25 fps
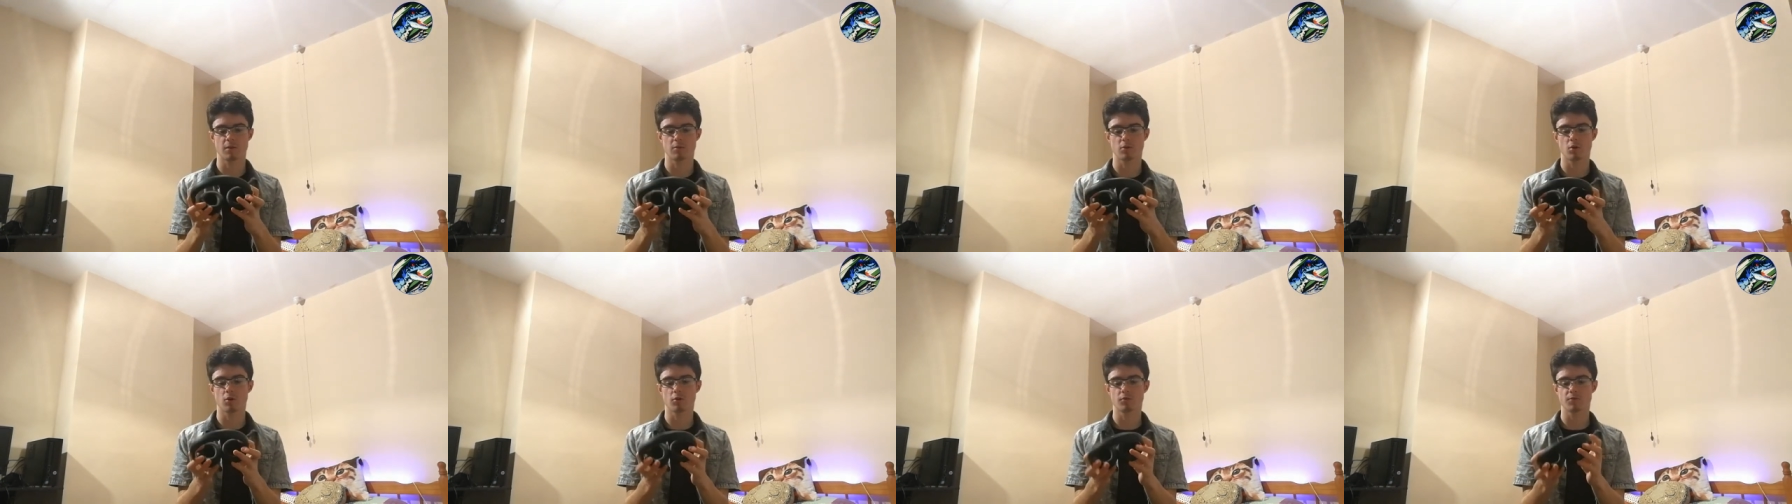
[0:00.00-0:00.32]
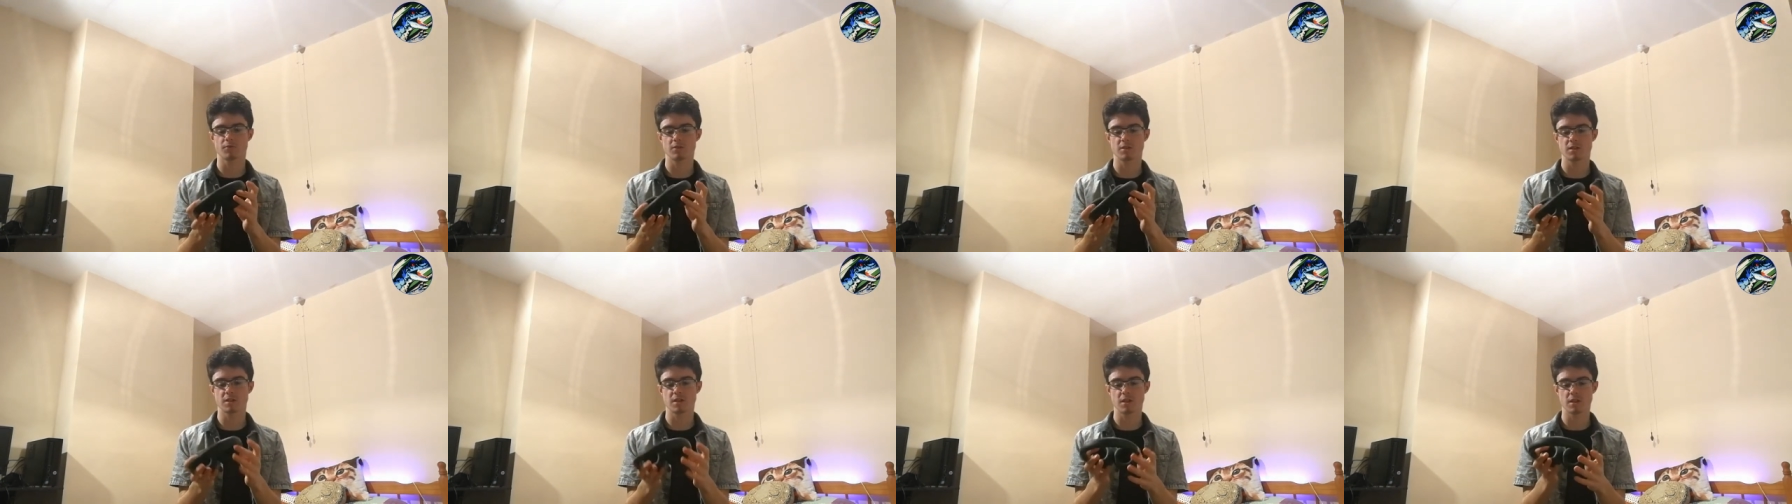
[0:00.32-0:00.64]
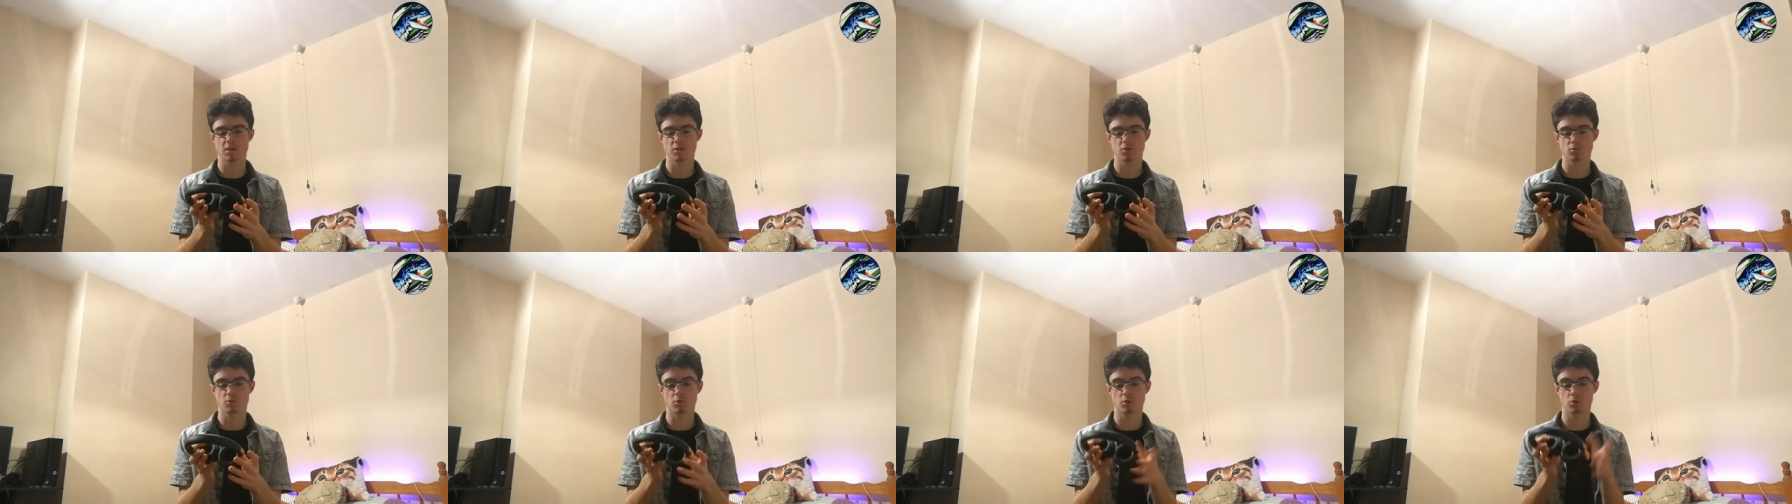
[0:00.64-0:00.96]
Obviously you
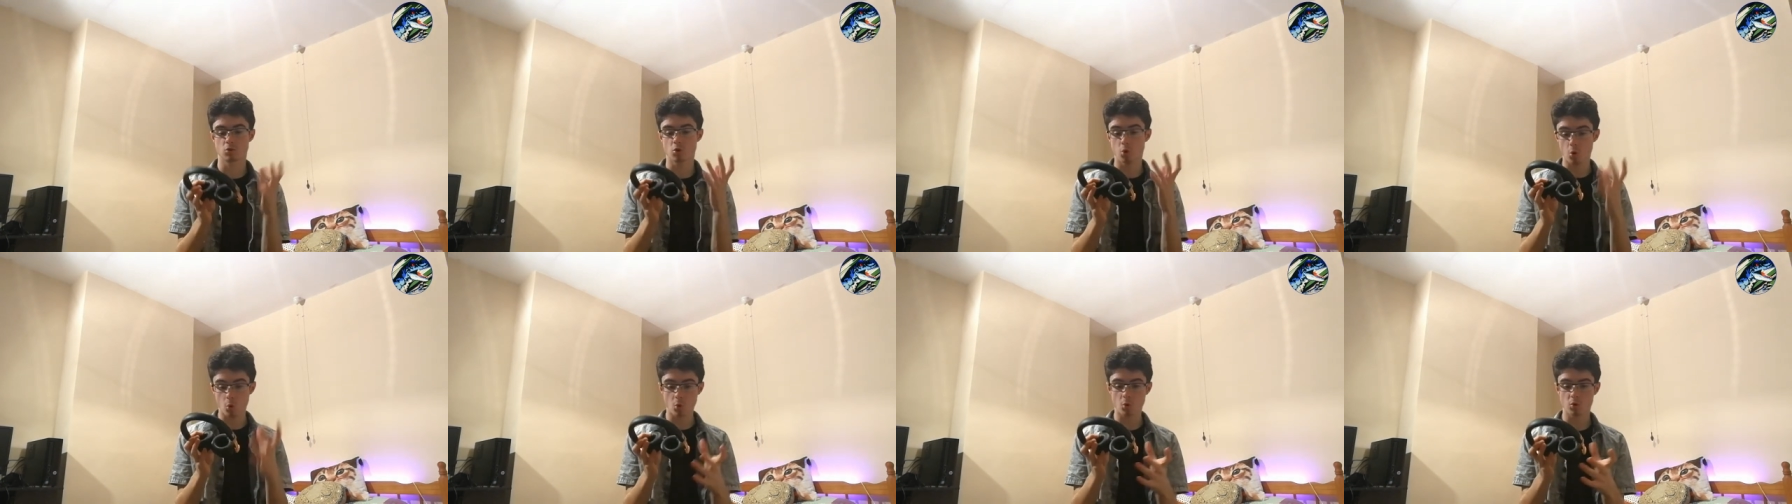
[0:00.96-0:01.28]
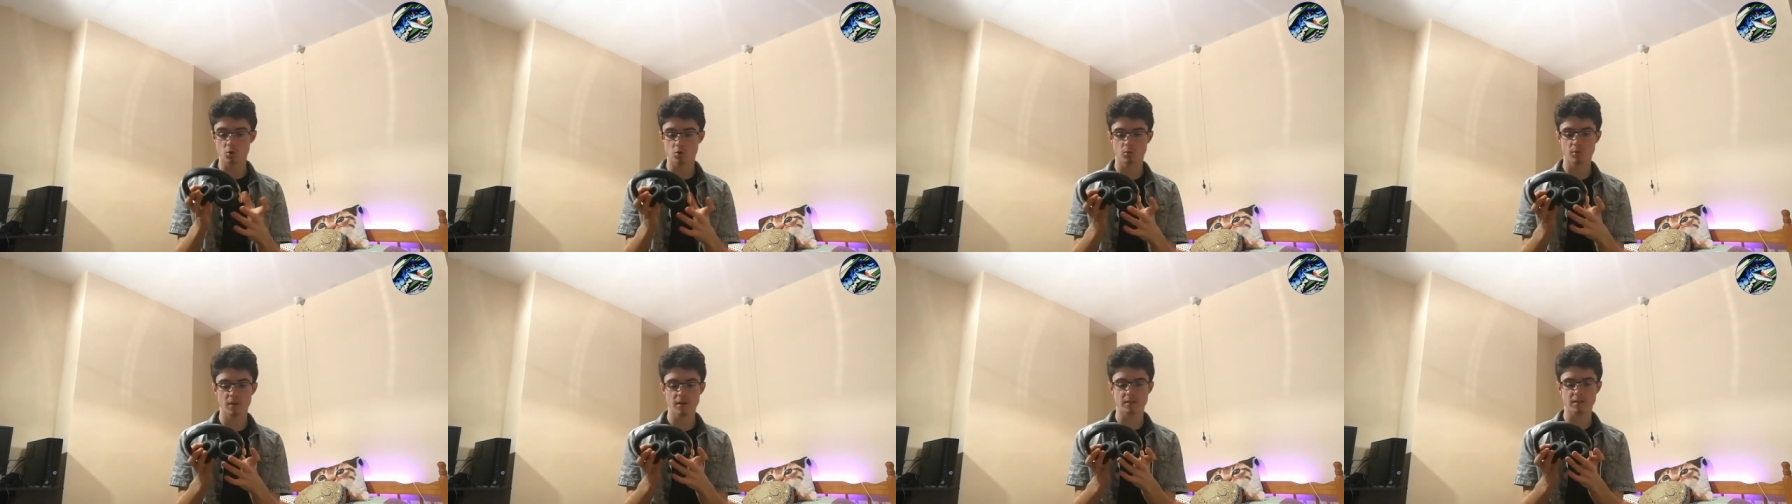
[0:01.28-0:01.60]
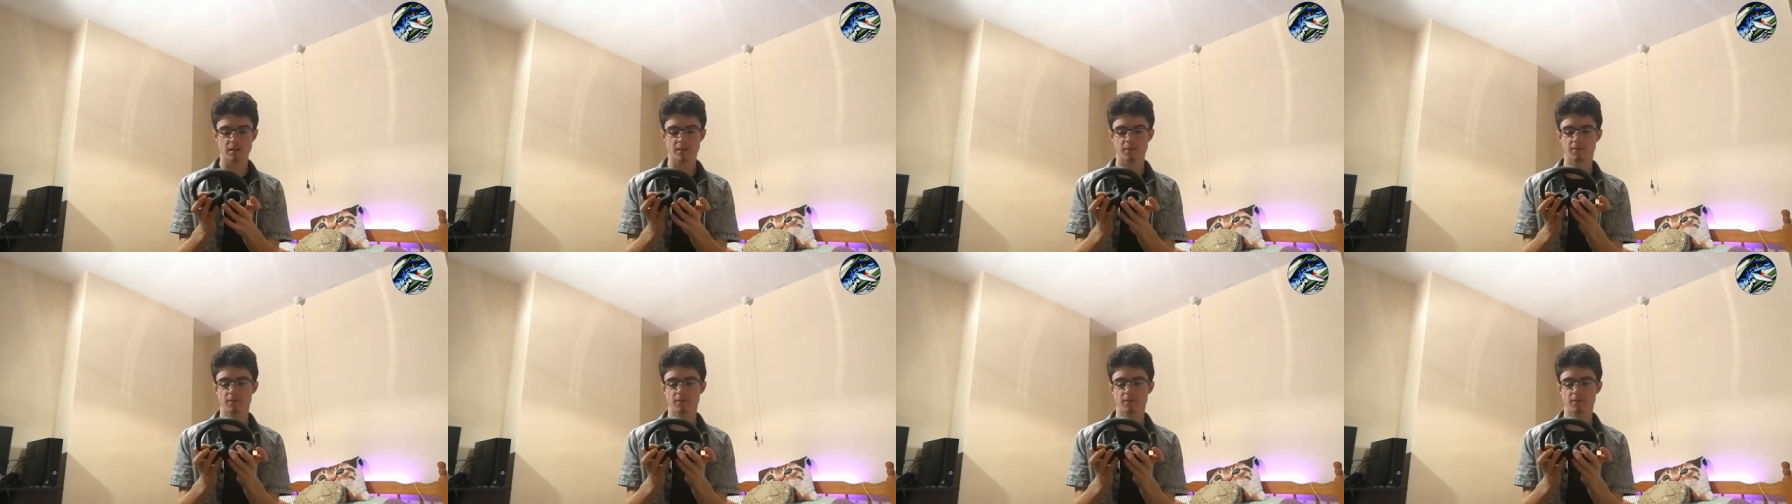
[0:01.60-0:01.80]
can talk to it, if,